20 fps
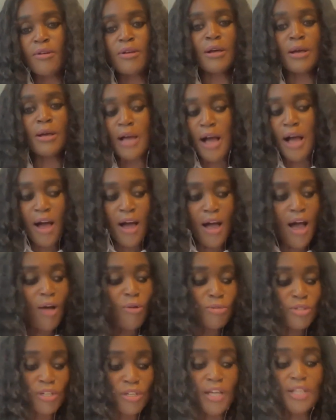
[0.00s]
I
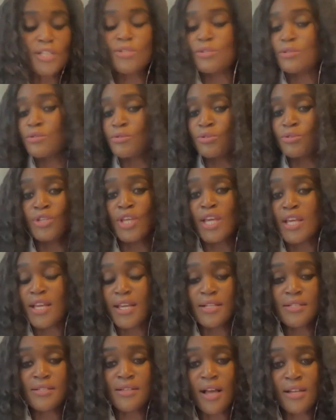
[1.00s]
would like to
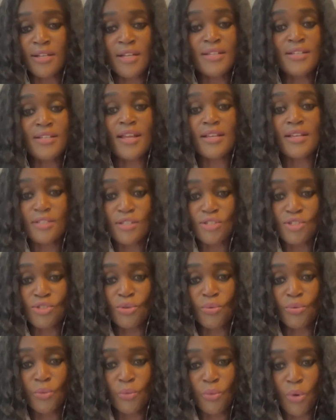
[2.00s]
think it's an
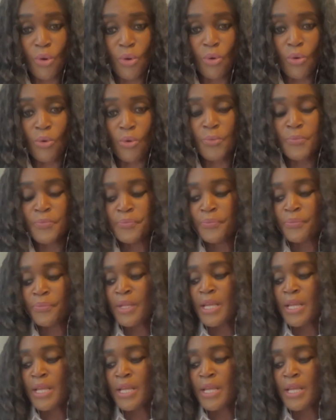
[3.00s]
unnecessary war.